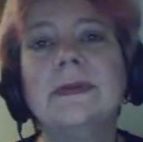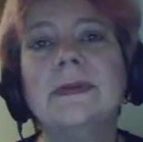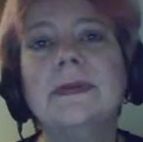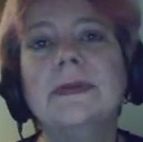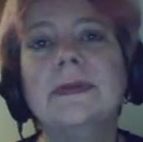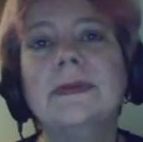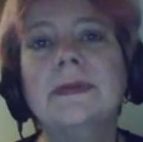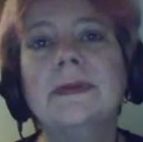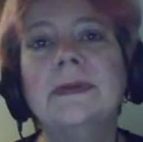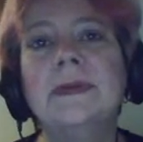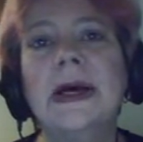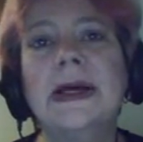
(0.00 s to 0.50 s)

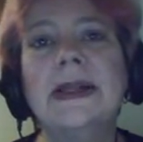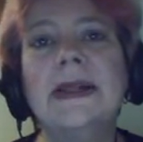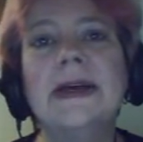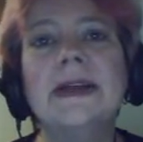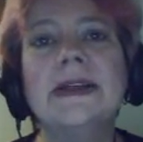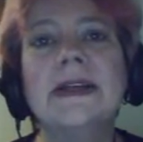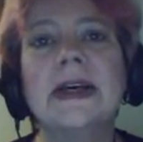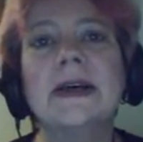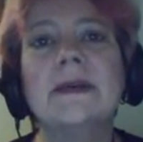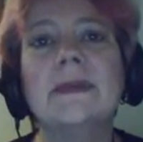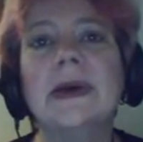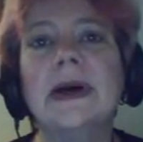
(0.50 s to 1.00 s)
by that
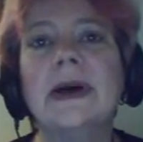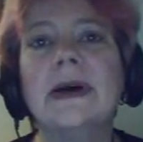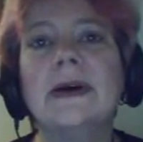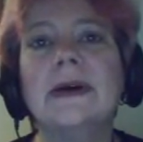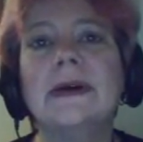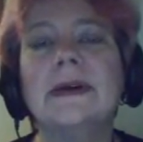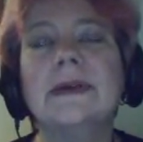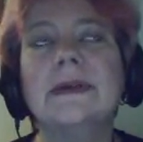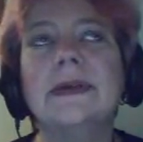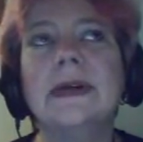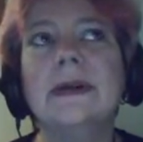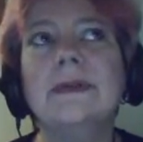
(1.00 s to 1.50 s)
time,
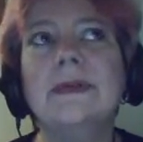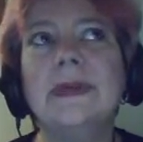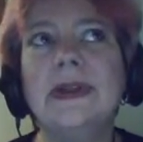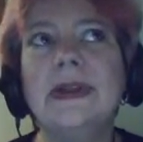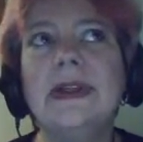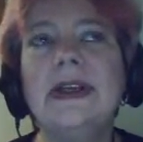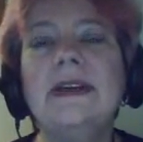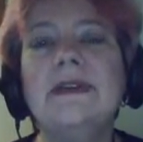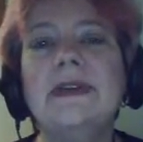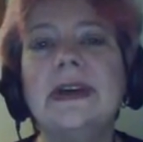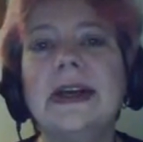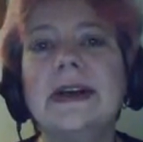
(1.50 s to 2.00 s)
I
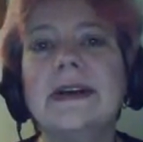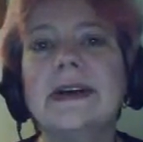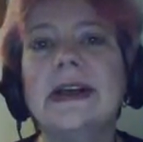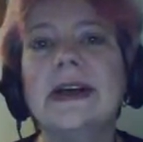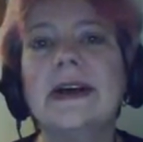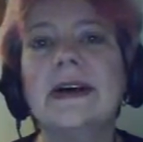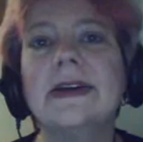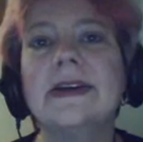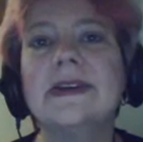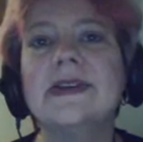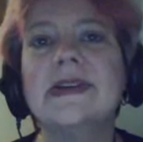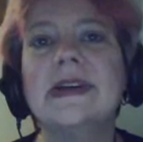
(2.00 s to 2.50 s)
believe
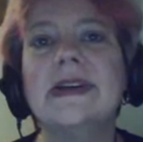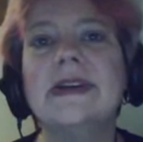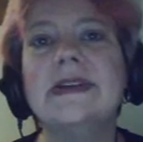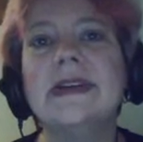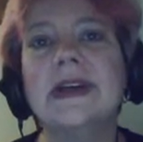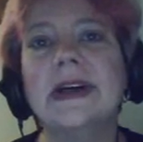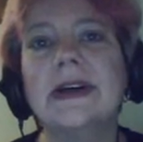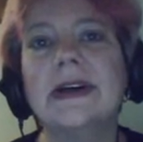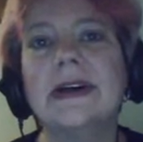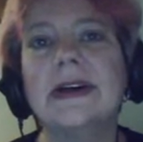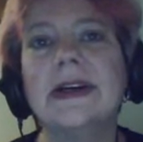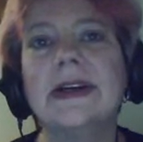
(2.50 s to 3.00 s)
Arianus had
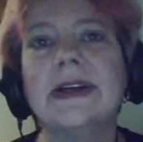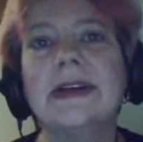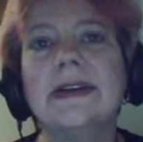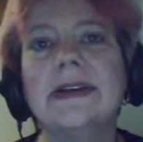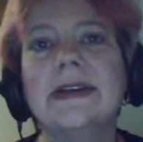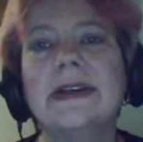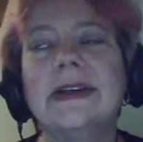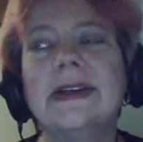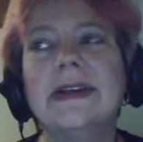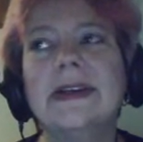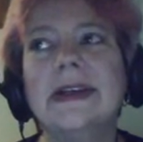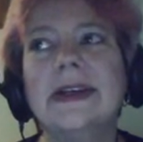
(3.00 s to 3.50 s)
died
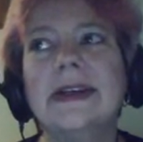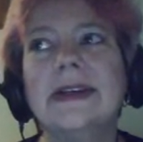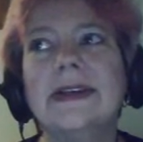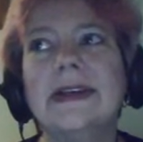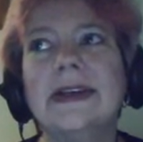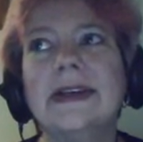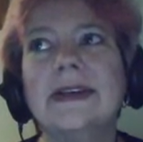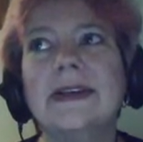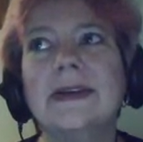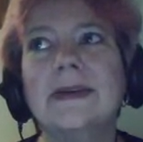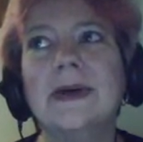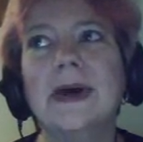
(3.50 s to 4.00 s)

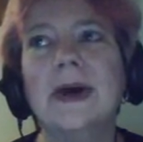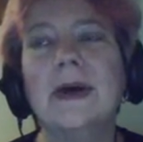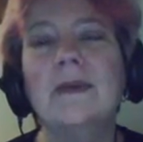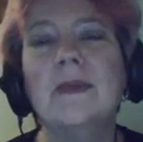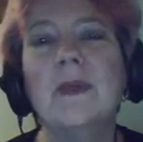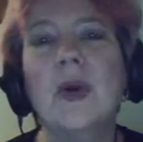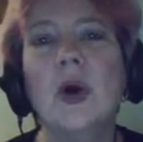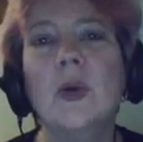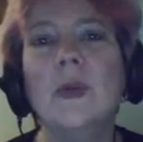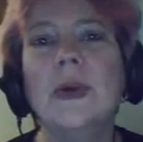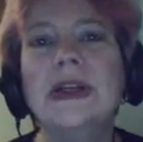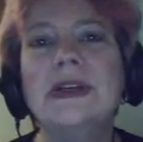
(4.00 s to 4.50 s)
in a
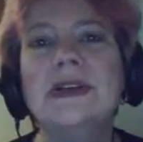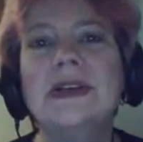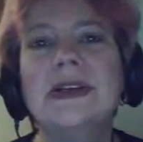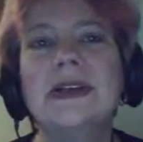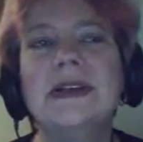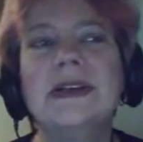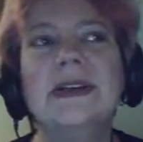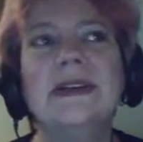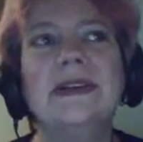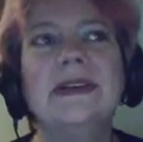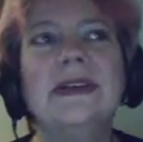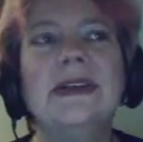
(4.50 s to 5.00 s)
moment
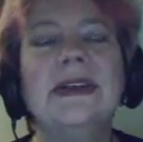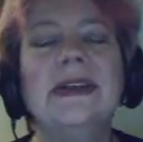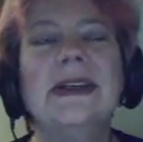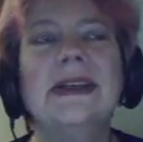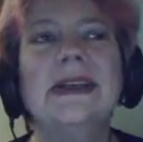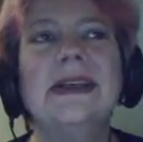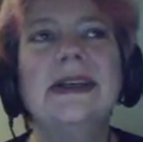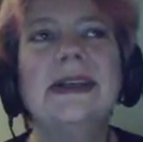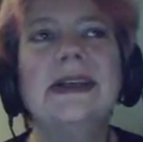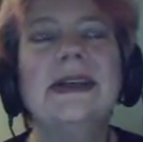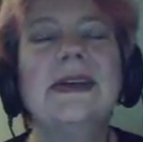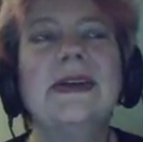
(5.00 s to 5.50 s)

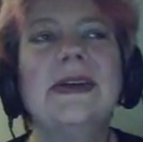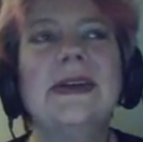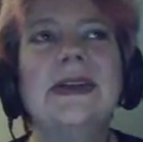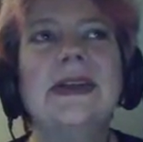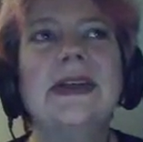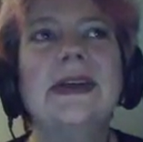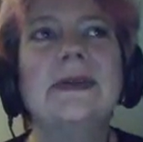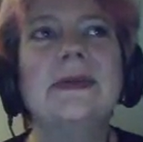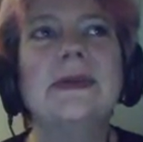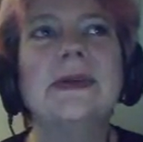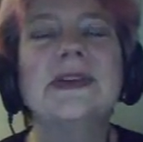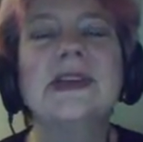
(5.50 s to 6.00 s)

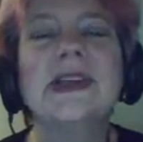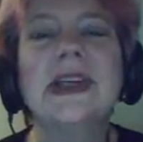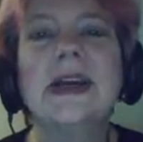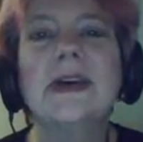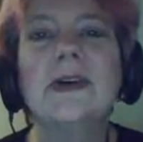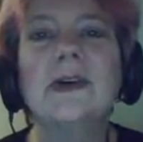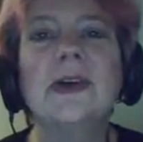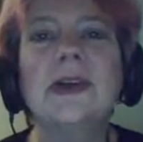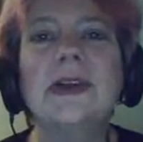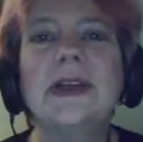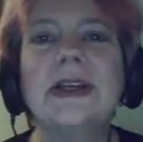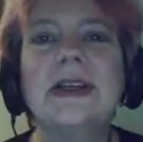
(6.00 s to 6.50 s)
that was
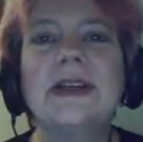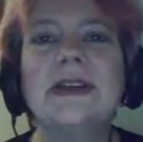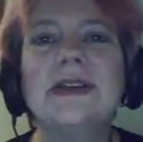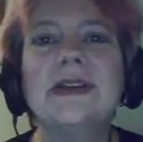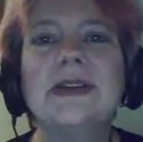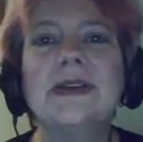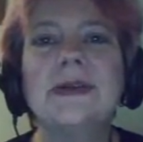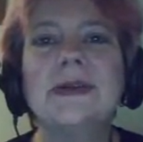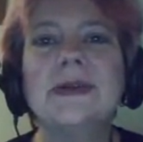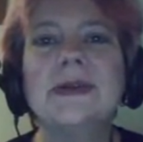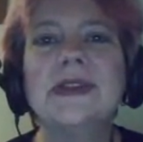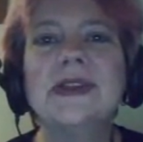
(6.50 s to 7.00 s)
calculated
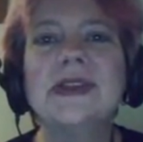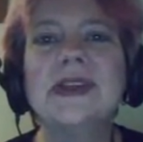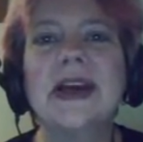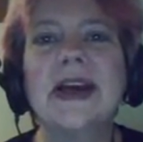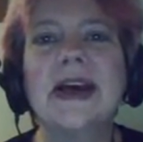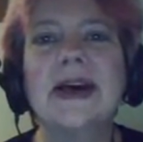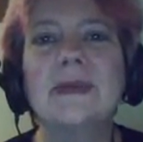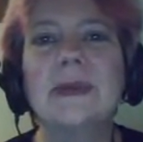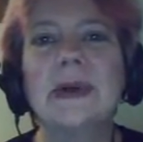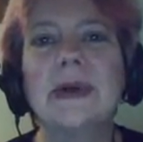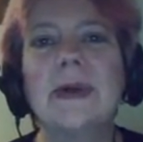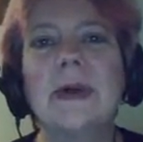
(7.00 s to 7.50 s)
to
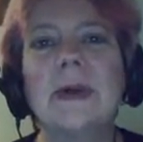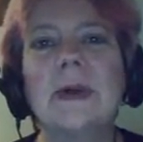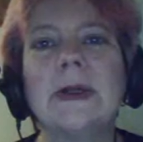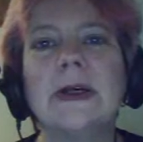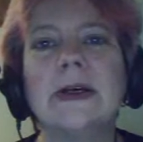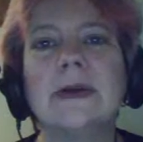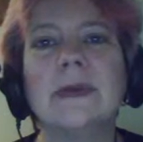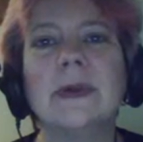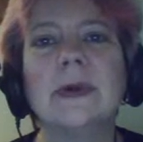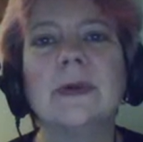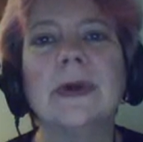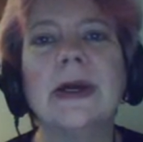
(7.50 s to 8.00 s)
sap all
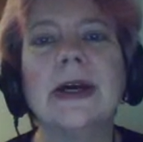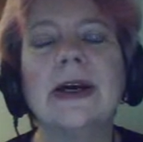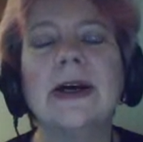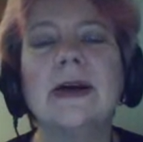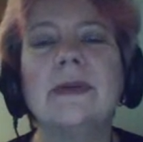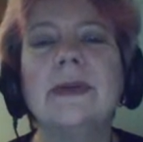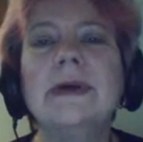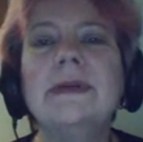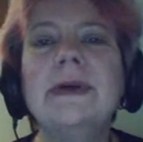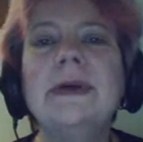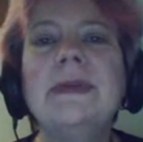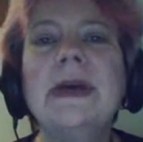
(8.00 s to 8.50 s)
our morale.
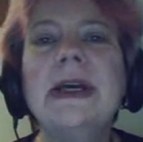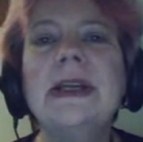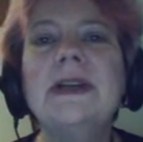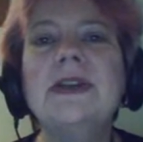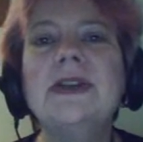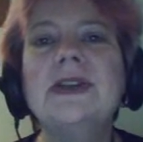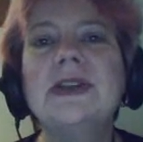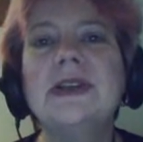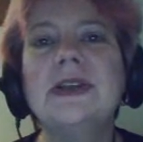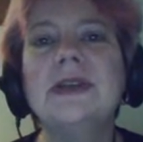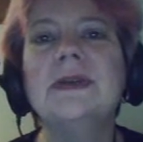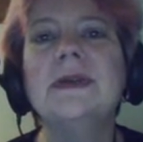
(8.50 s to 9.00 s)
But we
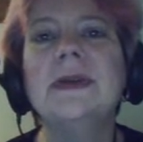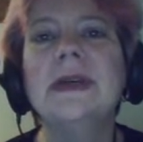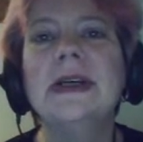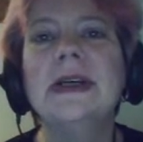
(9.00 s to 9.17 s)
managed to